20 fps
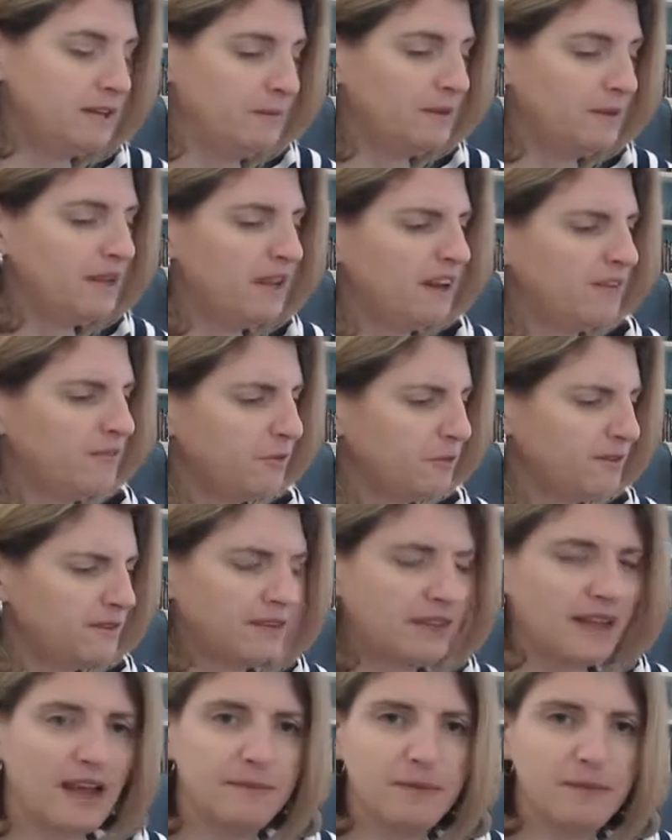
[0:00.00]
Be careful with
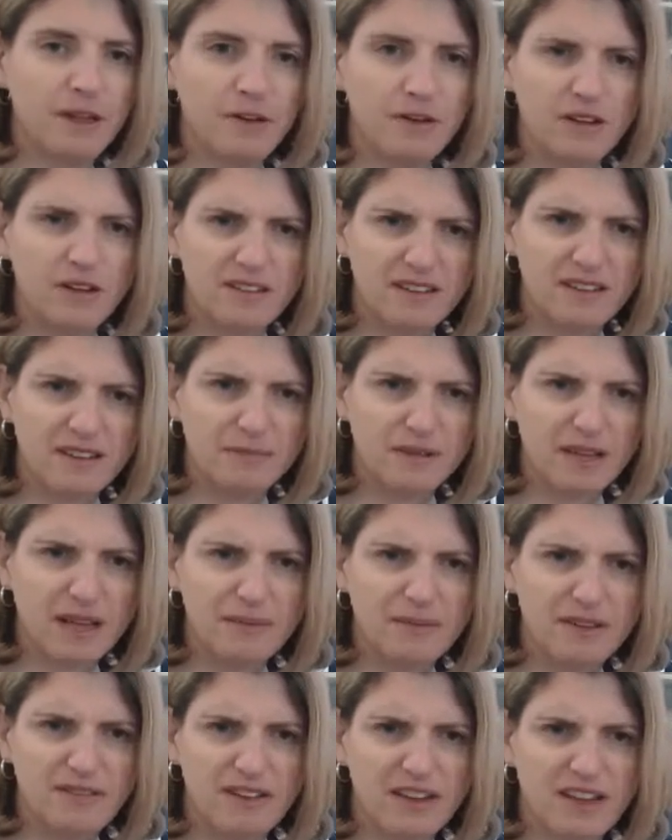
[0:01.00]
slime though, because
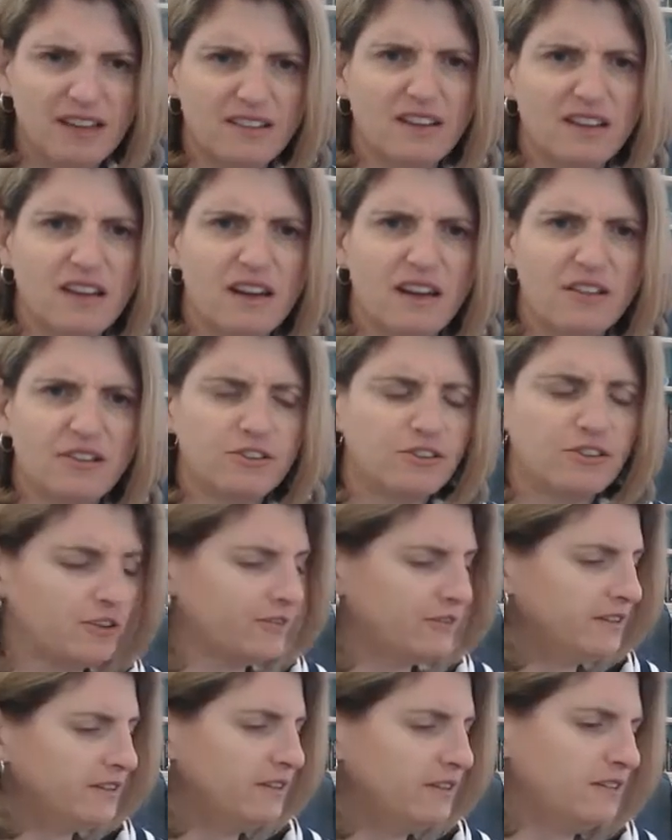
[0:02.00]
sometimes if it gets on other
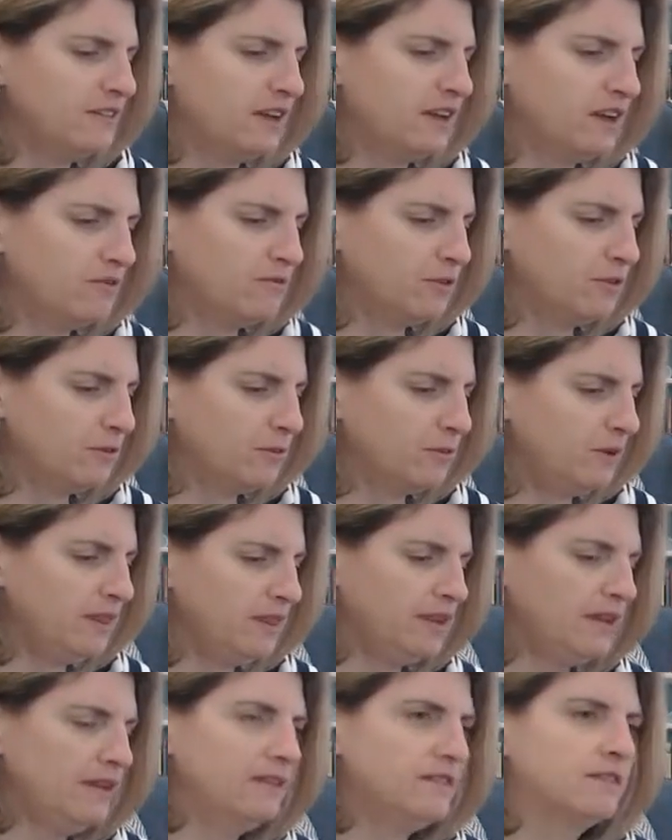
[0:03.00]
surfaces, it can ruin
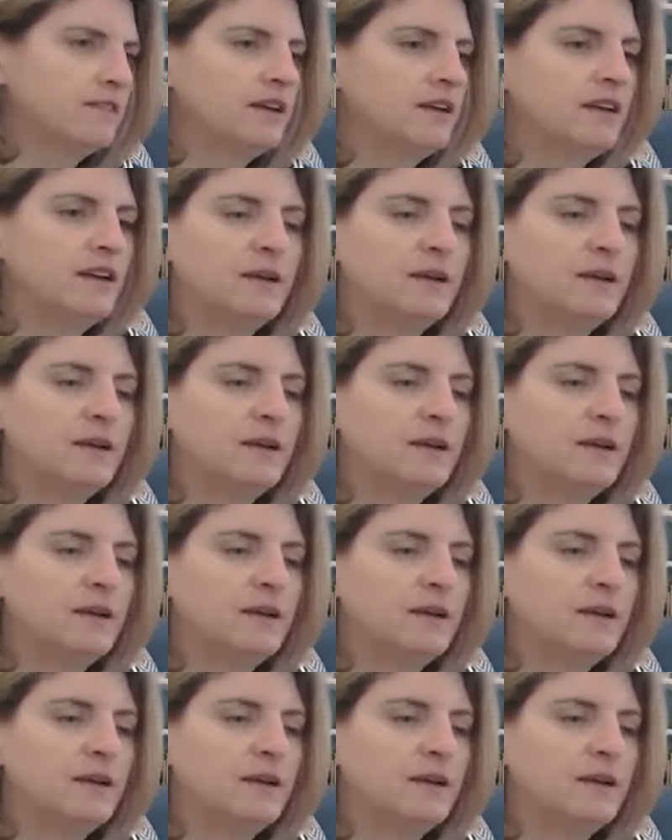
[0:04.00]
things.